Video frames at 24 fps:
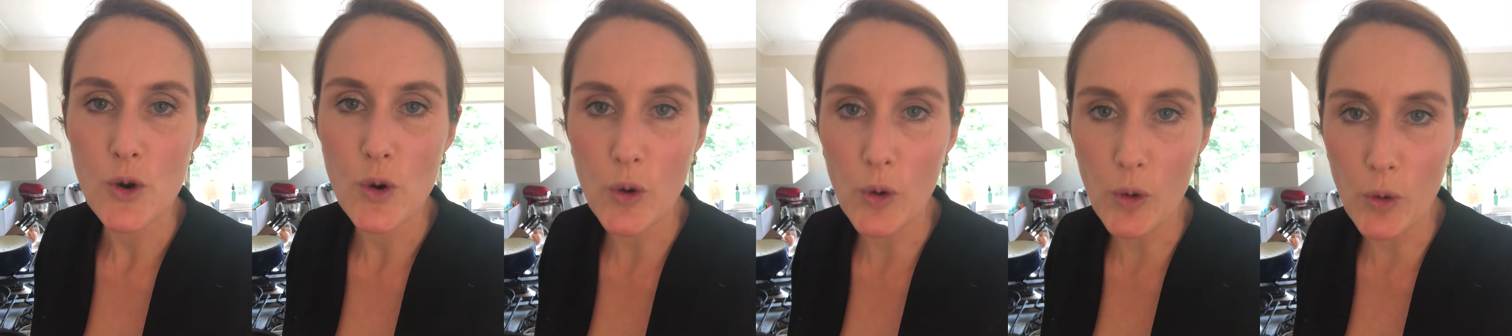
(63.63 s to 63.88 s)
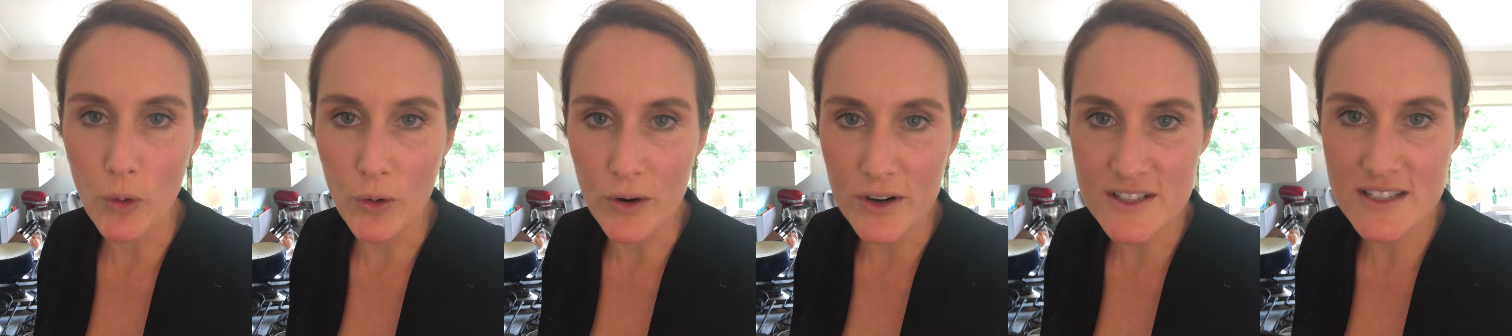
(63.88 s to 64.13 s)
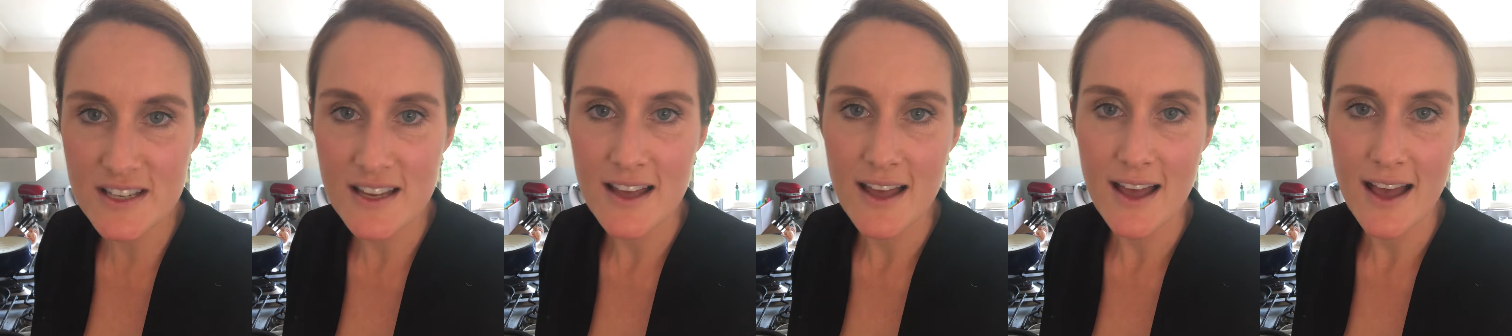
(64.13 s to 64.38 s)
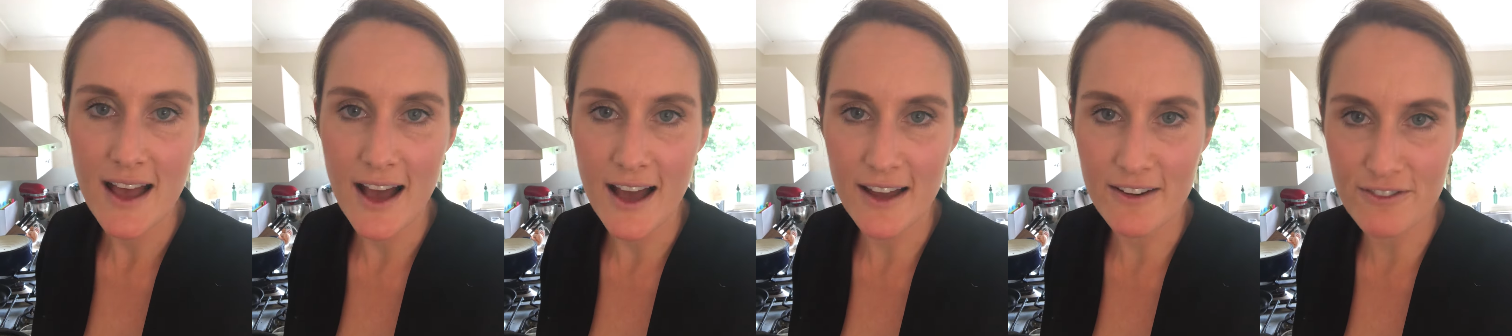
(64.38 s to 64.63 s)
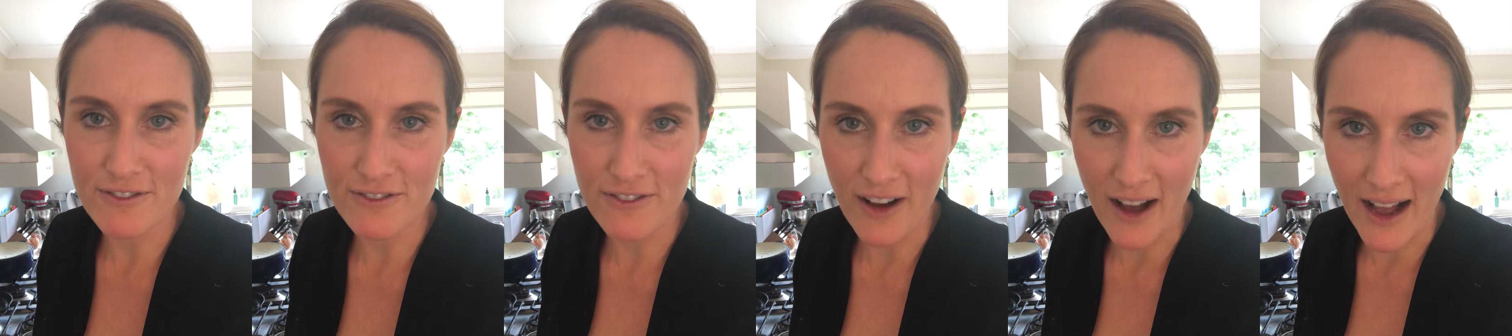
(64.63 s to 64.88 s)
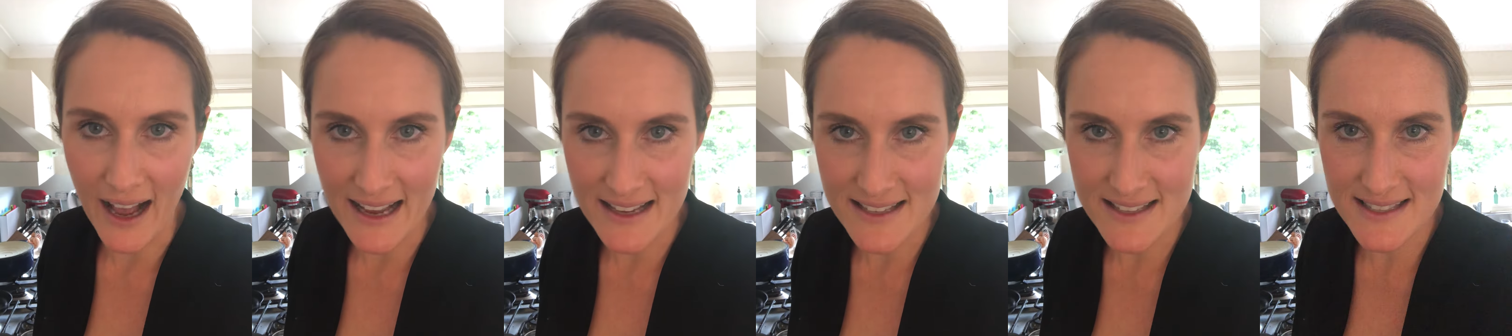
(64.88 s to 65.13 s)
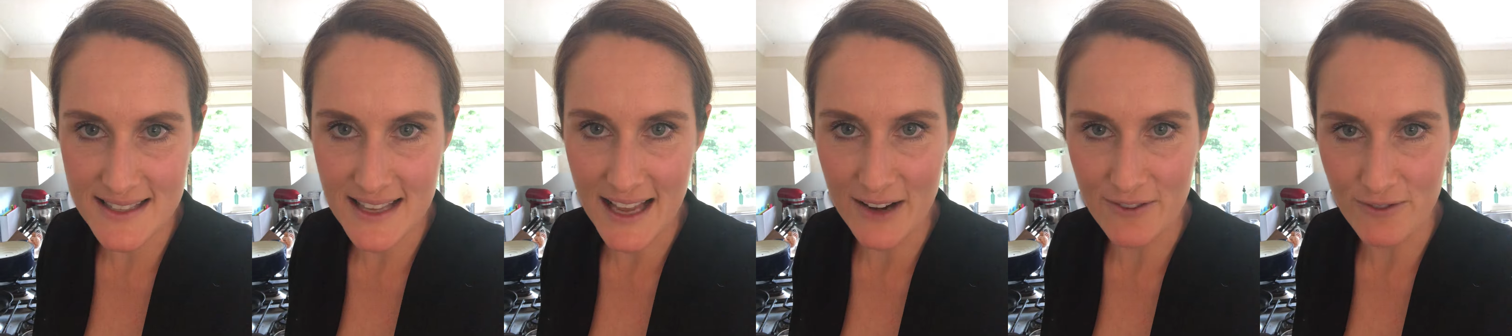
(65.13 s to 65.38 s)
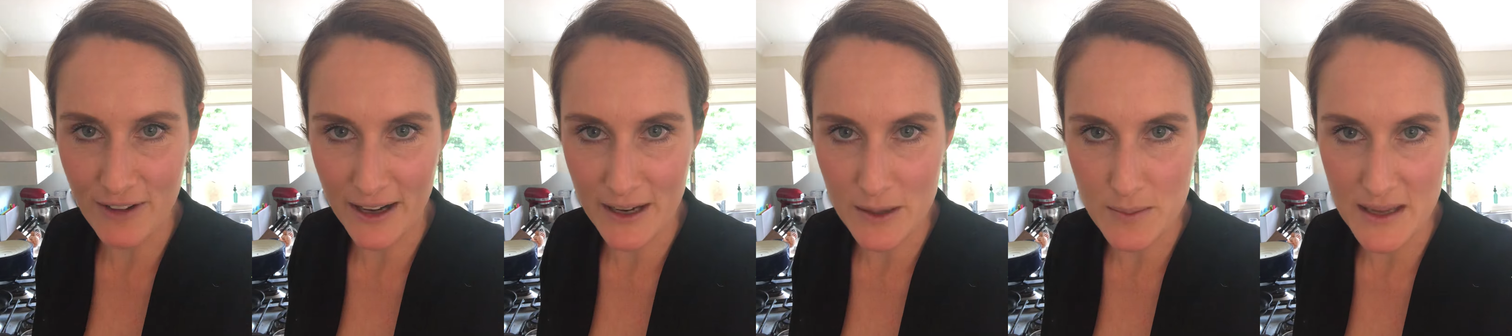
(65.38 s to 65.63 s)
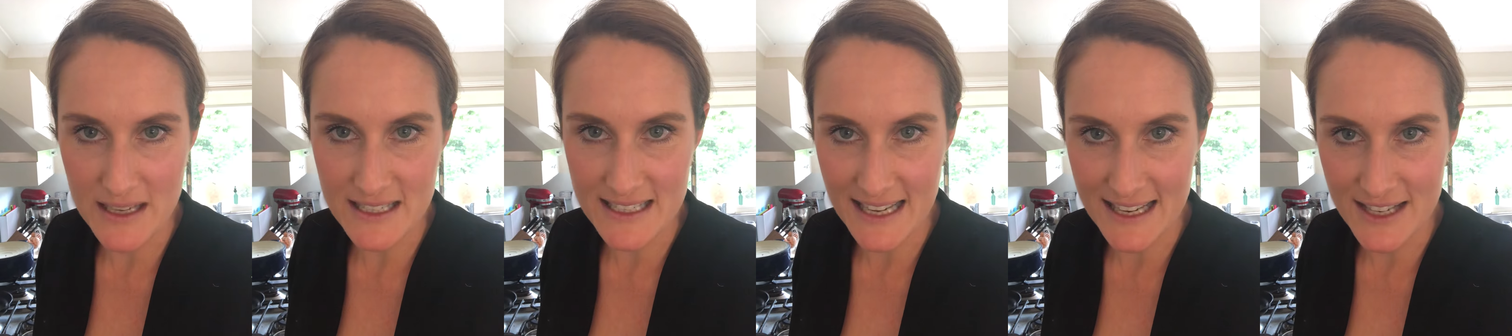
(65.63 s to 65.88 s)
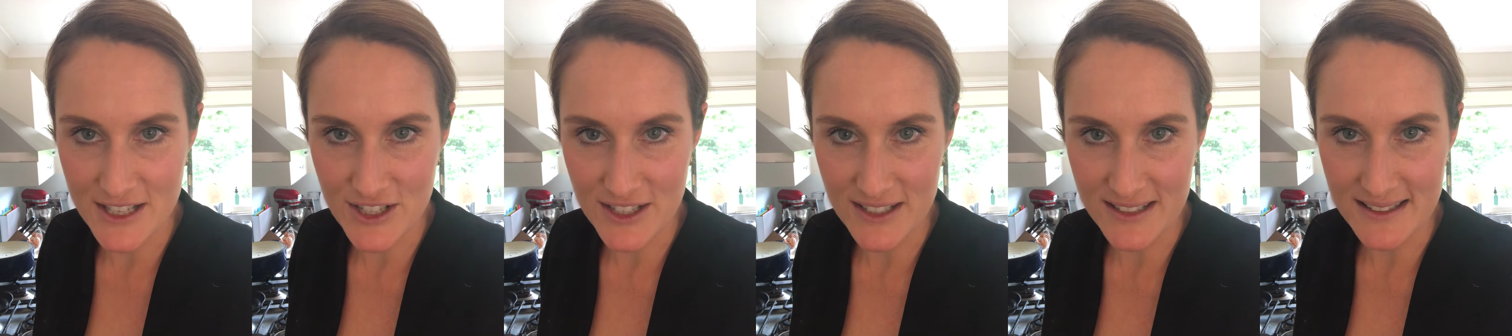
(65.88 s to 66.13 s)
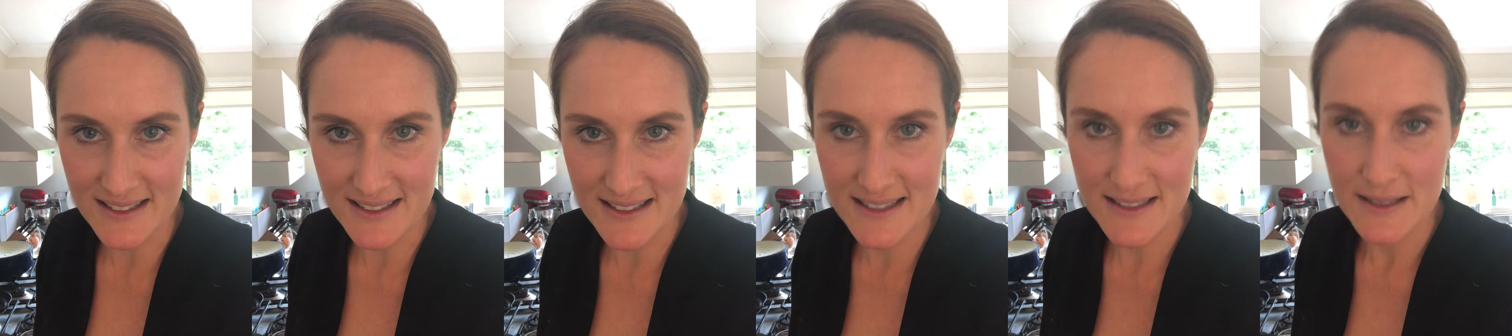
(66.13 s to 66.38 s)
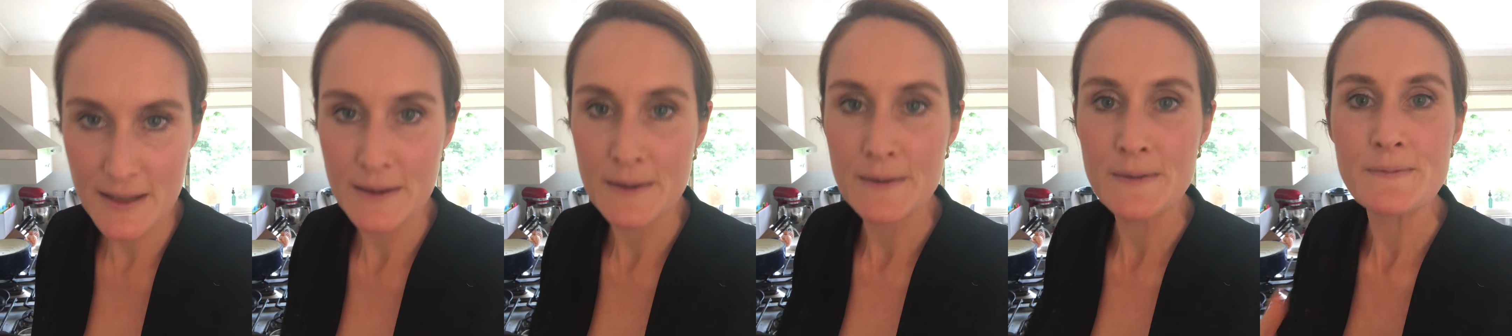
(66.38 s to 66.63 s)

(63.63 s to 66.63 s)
good advice and recommendations.